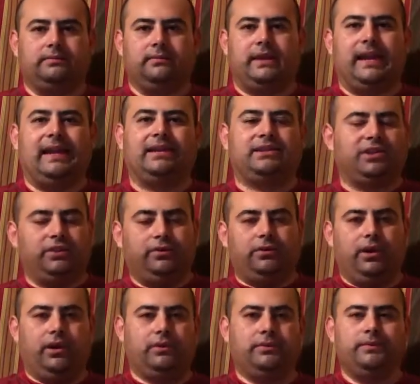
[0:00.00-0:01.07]
that lets you
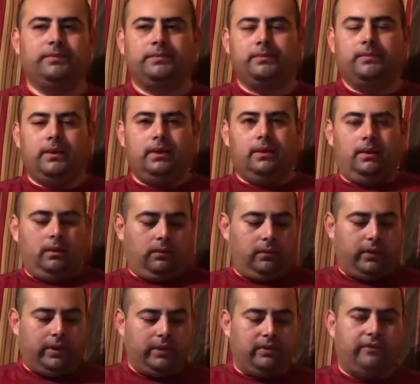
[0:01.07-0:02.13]
know
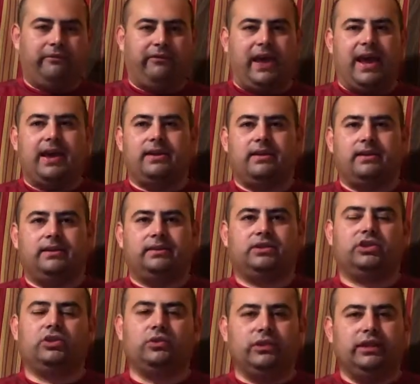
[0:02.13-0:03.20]
when your fan
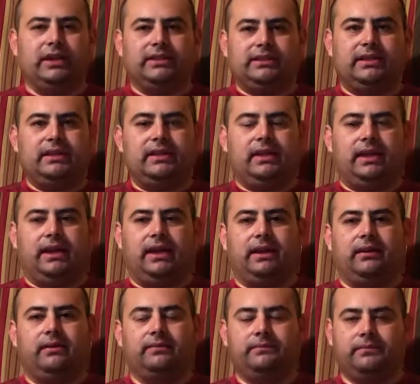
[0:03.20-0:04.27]
is too dusty and